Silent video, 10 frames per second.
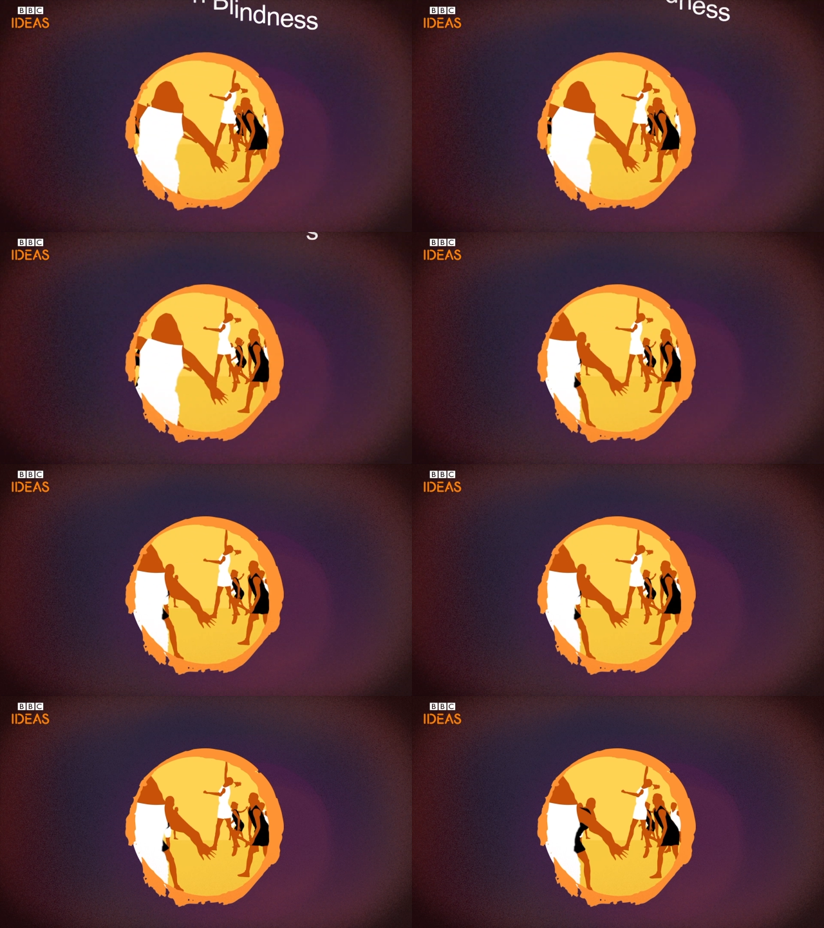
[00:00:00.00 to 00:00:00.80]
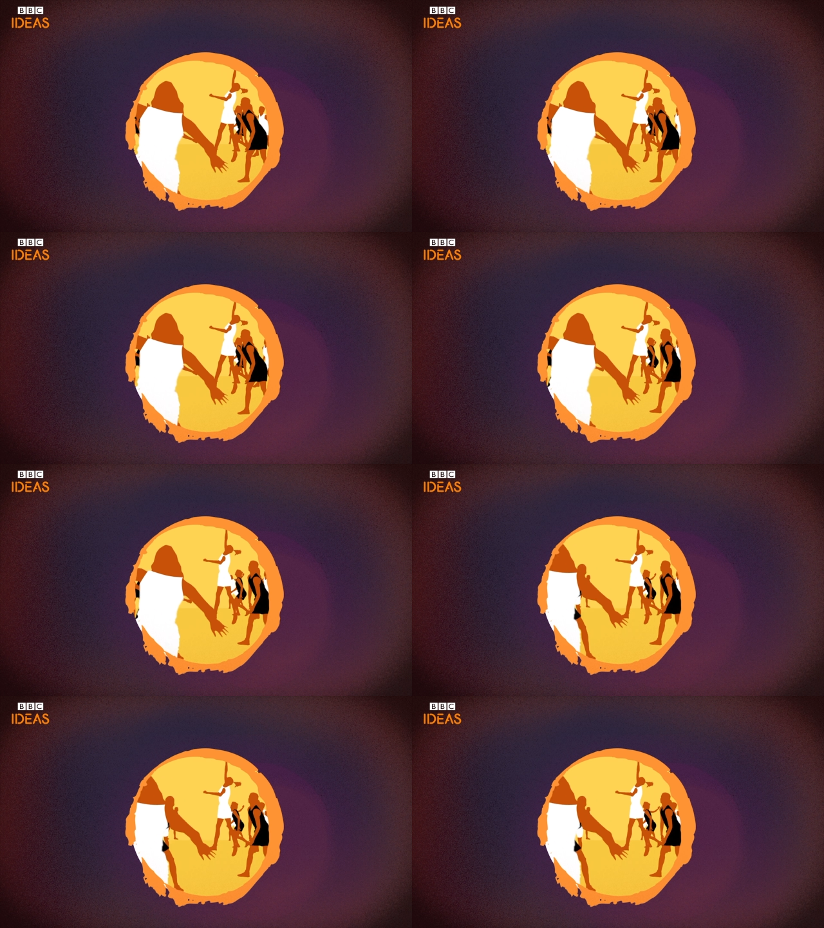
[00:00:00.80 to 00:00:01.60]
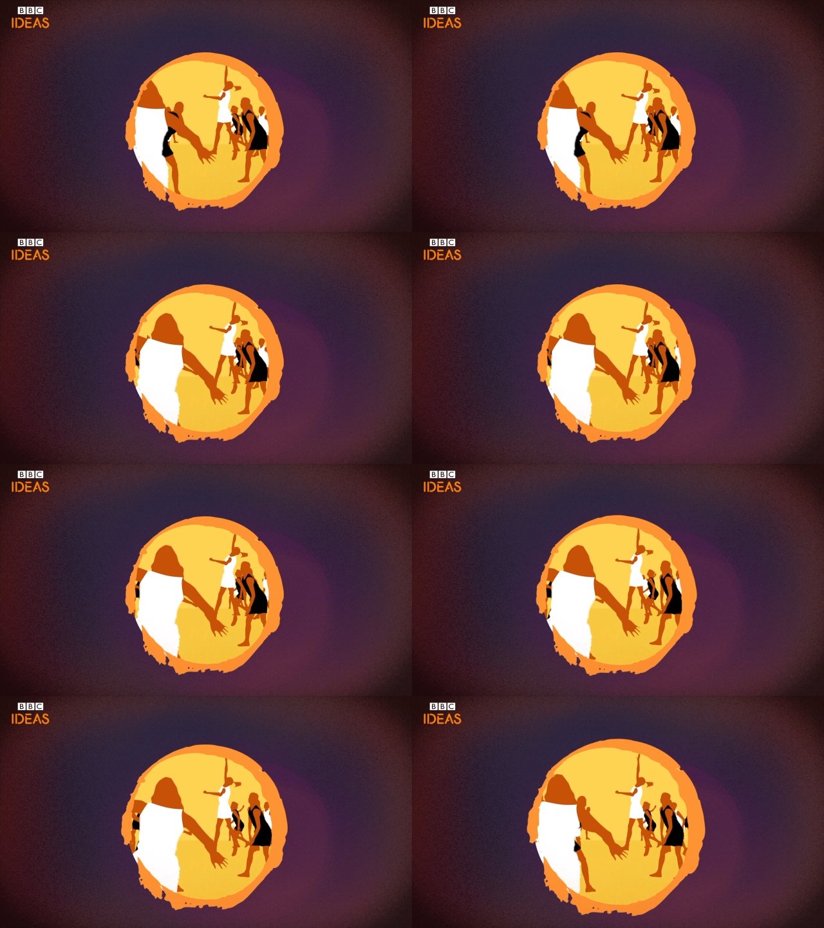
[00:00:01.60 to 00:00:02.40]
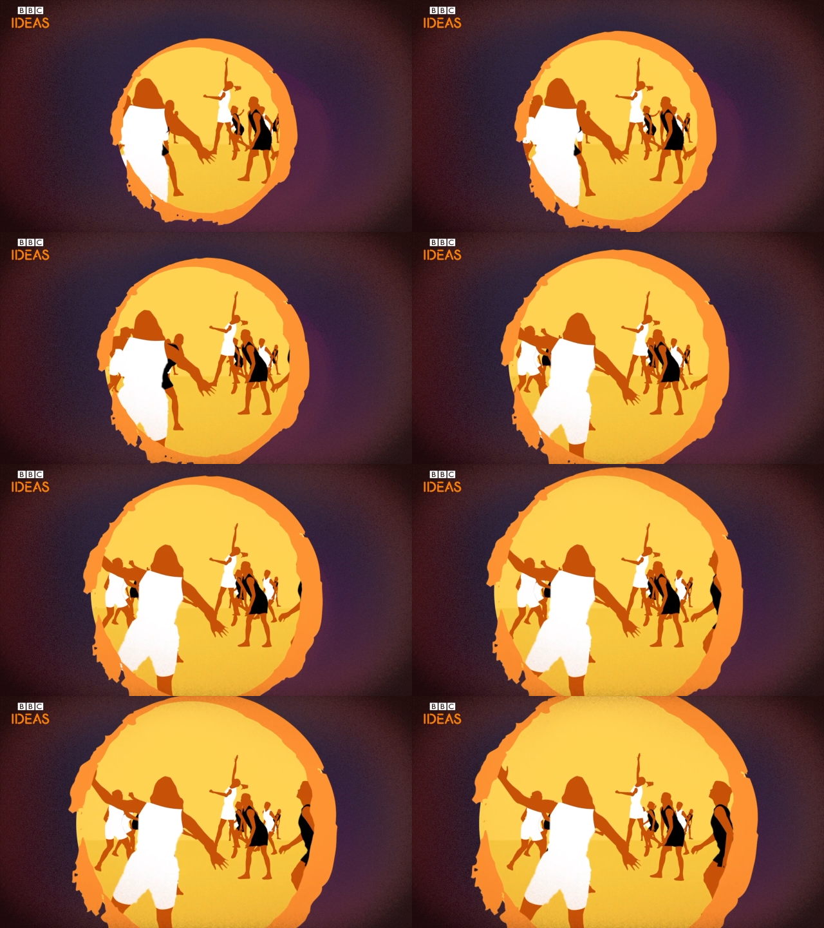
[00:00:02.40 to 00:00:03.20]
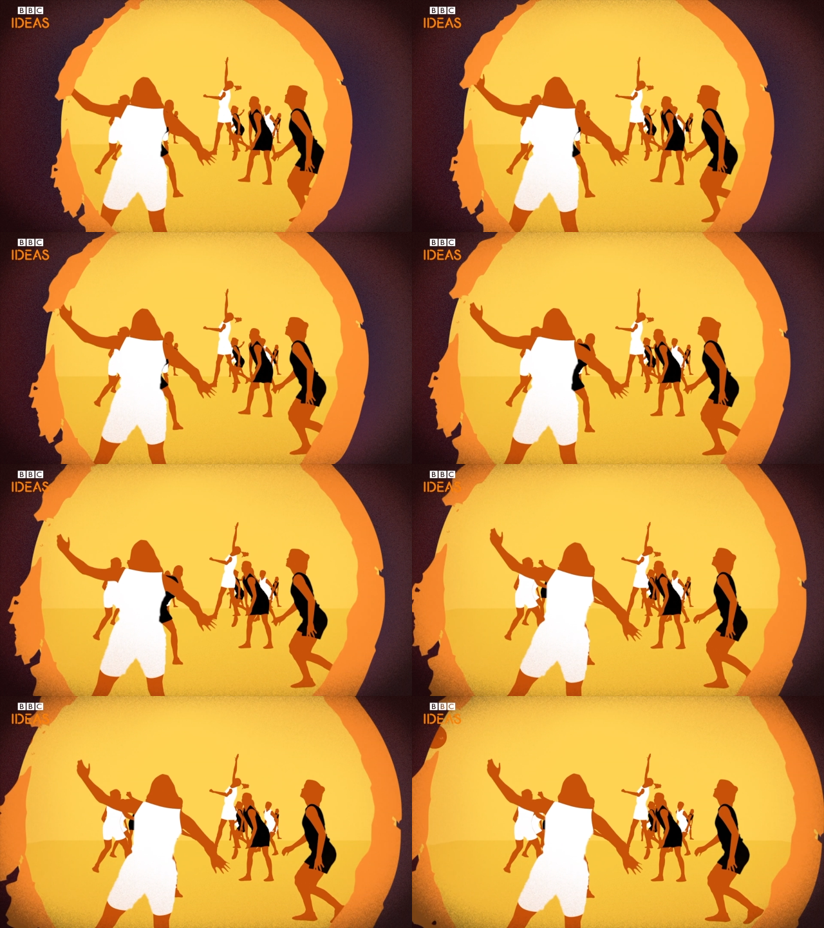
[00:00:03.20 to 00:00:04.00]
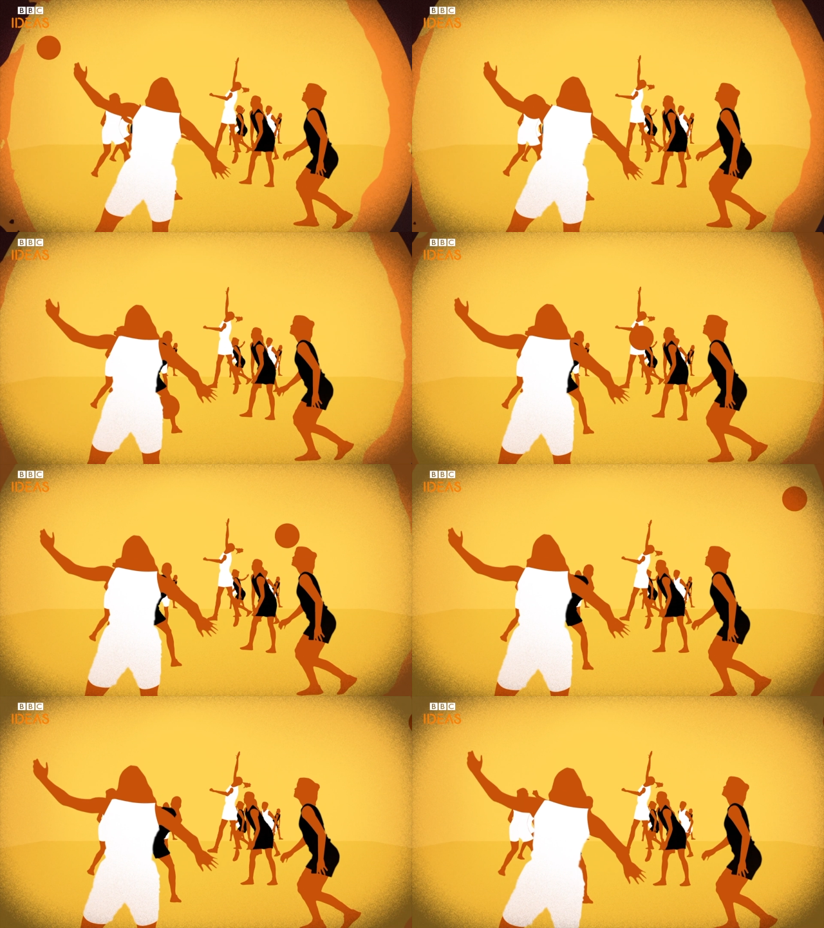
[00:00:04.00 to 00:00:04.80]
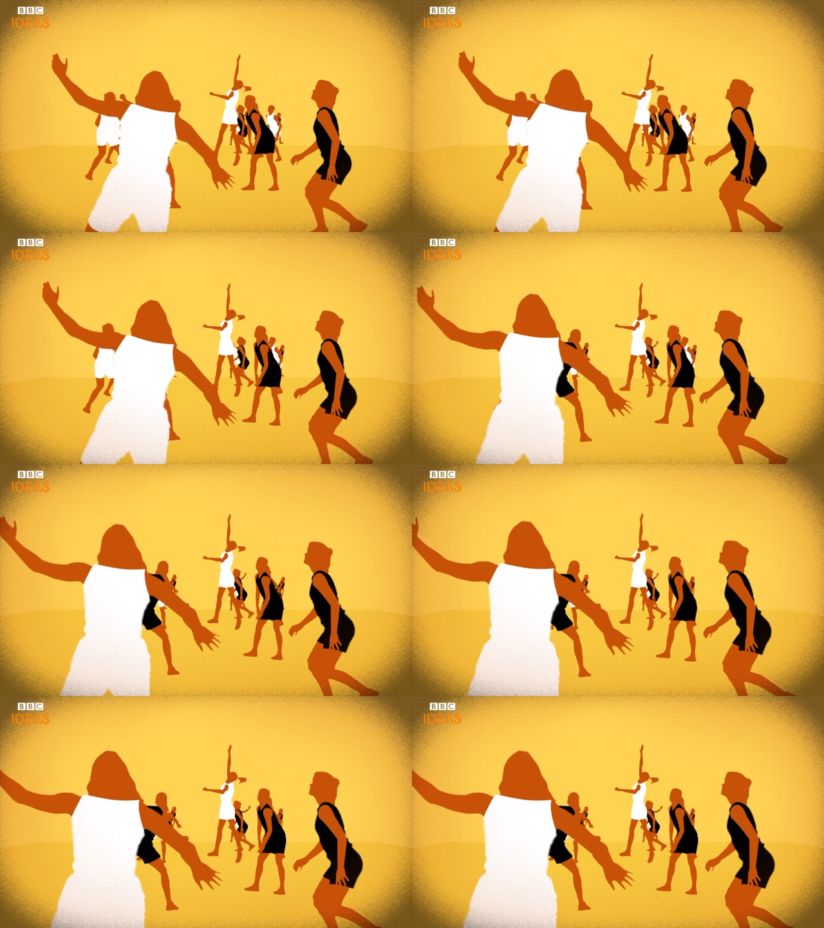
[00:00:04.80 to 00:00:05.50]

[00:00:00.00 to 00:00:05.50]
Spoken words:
[unreadable: no face in view]